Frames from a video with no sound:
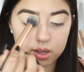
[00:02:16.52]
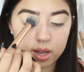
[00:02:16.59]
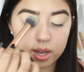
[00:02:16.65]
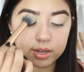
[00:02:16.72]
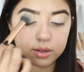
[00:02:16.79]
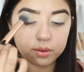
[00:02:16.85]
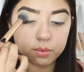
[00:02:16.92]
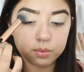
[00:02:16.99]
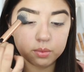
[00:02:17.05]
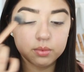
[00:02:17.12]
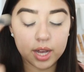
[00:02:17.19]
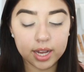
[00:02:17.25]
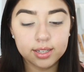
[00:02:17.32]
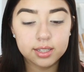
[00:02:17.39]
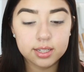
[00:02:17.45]
I did
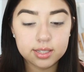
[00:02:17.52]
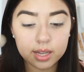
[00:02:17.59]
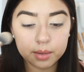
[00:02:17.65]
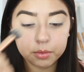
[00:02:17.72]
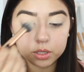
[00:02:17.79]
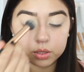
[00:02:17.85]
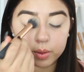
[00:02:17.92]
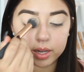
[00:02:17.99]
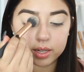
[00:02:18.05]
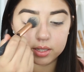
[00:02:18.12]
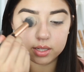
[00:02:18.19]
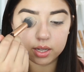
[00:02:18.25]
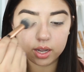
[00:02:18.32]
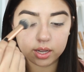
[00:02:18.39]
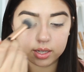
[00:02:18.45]
the same look
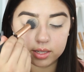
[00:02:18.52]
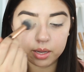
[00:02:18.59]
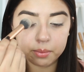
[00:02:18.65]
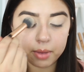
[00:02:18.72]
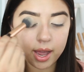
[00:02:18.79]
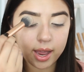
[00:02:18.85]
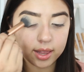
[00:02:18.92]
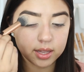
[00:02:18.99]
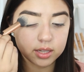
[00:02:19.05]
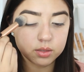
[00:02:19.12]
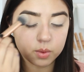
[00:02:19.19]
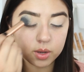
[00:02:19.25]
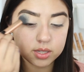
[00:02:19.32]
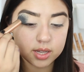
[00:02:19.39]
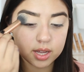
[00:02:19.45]
twice. I set my
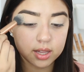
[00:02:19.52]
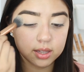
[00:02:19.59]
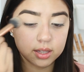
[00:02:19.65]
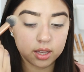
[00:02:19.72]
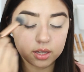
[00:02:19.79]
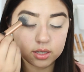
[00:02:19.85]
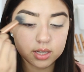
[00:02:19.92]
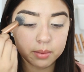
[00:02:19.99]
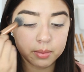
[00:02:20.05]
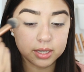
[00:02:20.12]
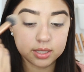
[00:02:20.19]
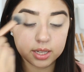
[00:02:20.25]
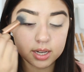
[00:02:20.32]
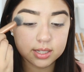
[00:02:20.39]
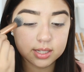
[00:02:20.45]
eyelids once, and then the other time I
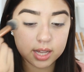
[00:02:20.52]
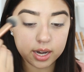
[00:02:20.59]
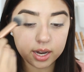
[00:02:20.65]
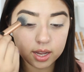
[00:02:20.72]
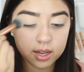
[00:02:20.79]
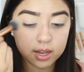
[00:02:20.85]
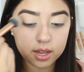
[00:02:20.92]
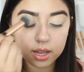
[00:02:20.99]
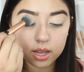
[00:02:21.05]
didn't set it.